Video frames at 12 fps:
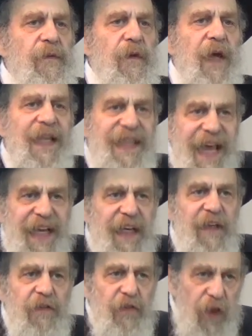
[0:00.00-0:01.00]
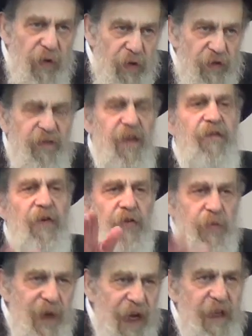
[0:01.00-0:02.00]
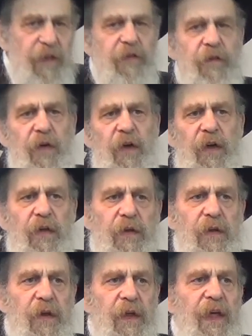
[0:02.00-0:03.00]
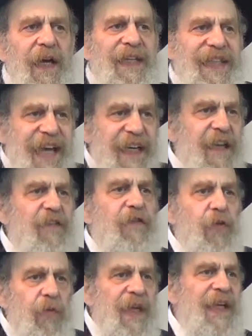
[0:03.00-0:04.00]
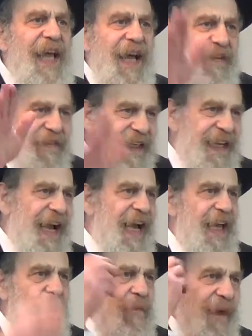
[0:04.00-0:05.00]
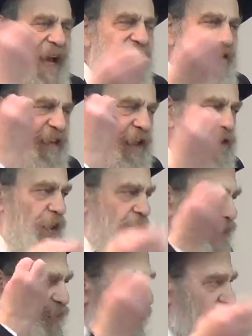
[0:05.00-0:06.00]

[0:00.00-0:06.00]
And that is Torah Tziva Shema Yisrael. And that is to realize that I am Maaseh Yodeh Shel